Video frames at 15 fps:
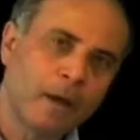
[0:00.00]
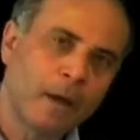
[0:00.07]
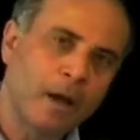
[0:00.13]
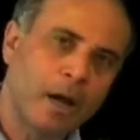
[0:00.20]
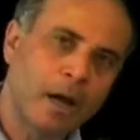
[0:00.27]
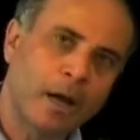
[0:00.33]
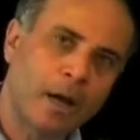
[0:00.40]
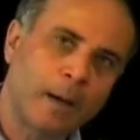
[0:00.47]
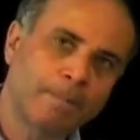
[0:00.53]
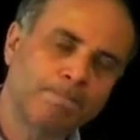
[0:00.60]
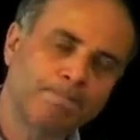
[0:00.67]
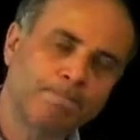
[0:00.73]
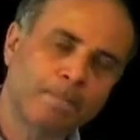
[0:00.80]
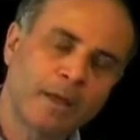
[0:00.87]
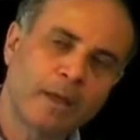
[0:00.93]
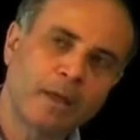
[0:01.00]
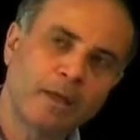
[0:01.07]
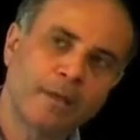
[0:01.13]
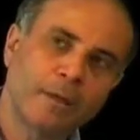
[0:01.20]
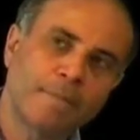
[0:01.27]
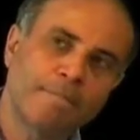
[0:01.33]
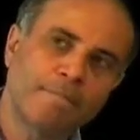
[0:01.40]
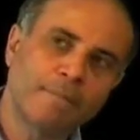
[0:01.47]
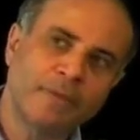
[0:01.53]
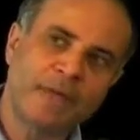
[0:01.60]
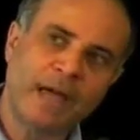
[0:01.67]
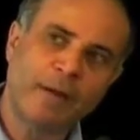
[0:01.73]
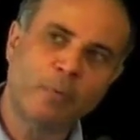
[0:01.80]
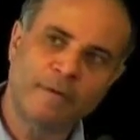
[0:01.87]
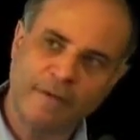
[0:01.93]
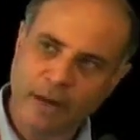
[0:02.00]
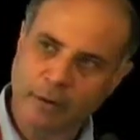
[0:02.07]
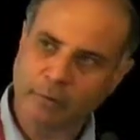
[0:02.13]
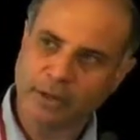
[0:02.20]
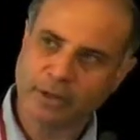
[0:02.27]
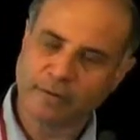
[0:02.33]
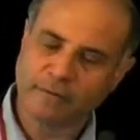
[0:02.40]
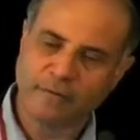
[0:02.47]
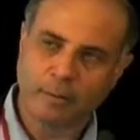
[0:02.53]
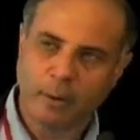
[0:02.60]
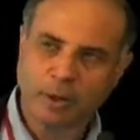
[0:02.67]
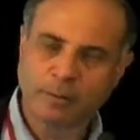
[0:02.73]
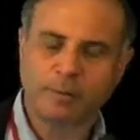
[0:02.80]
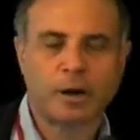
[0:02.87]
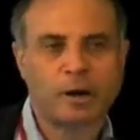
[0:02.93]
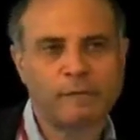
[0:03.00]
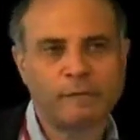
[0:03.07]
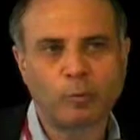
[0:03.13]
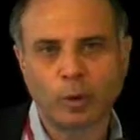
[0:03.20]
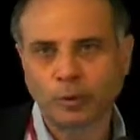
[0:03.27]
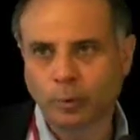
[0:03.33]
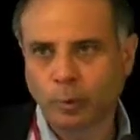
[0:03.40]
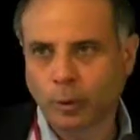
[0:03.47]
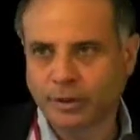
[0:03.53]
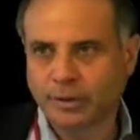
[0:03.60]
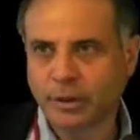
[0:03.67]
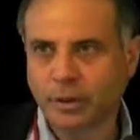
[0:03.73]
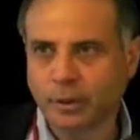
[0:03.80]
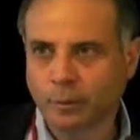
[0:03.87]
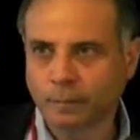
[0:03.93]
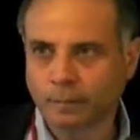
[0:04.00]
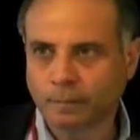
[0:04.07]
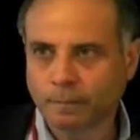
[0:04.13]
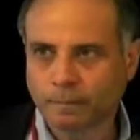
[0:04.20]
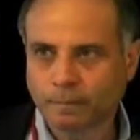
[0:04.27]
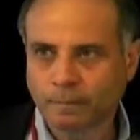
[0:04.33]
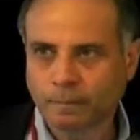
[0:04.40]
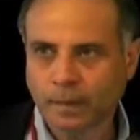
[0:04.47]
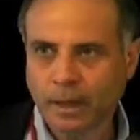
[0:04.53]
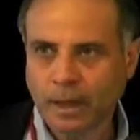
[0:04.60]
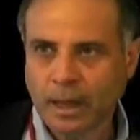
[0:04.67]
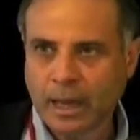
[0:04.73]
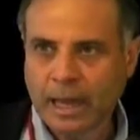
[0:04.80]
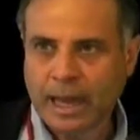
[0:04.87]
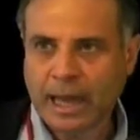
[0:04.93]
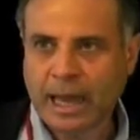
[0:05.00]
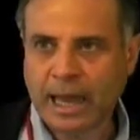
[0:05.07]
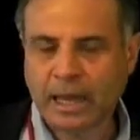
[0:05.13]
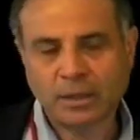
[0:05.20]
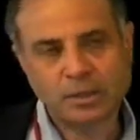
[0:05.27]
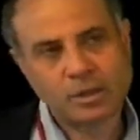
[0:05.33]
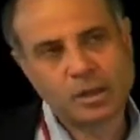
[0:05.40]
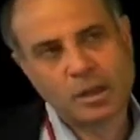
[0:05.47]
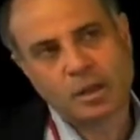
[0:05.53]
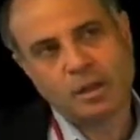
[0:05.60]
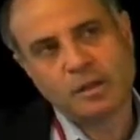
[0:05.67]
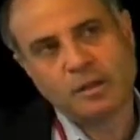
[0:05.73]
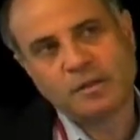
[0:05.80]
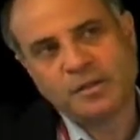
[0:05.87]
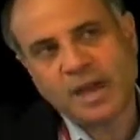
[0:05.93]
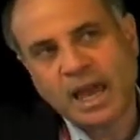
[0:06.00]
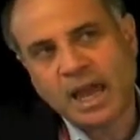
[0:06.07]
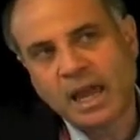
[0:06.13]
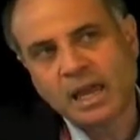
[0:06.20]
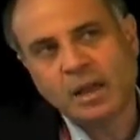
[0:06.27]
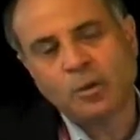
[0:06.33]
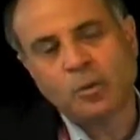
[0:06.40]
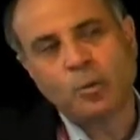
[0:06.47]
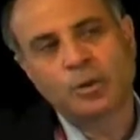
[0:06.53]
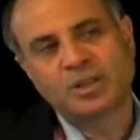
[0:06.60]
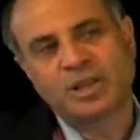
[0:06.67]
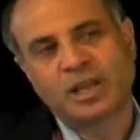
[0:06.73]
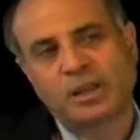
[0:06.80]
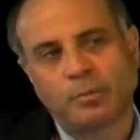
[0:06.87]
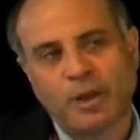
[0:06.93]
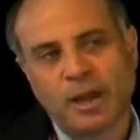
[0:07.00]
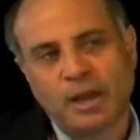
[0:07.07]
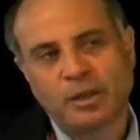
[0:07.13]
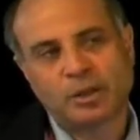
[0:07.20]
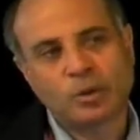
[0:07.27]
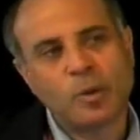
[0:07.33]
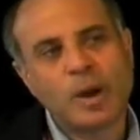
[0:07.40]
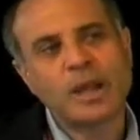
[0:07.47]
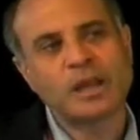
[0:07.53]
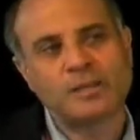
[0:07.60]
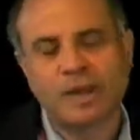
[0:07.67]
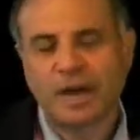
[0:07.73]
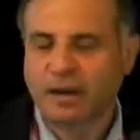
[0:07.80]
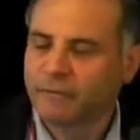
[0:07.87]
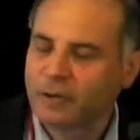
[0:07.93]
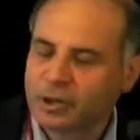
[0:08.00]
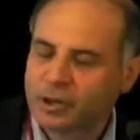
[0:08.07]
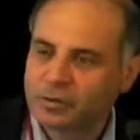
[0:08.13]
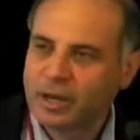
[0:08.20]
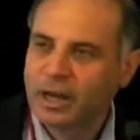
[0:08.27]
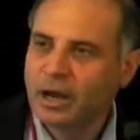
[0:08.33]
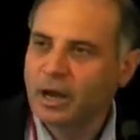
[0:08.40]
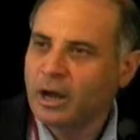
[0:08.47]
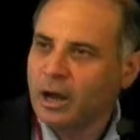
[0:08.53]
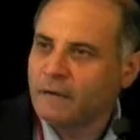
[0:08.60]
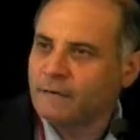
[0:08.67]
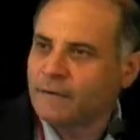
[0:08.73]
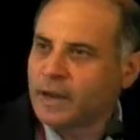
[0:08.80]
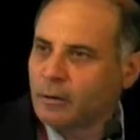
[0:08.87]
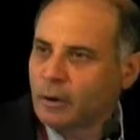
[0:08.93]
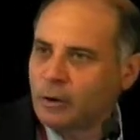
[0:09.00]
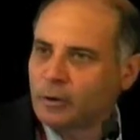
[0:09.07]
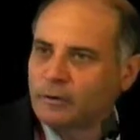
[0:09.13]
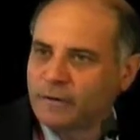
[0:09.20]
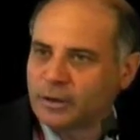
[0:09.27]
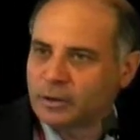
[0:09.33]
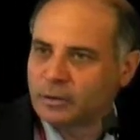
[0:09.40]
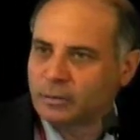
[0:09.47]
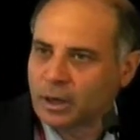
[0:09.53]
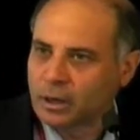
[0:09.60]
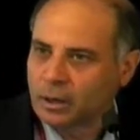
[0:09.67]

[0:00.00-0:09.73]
They were veterans, for the most part, of World War II. And they were celebrating the 20th anniversary of their own victory.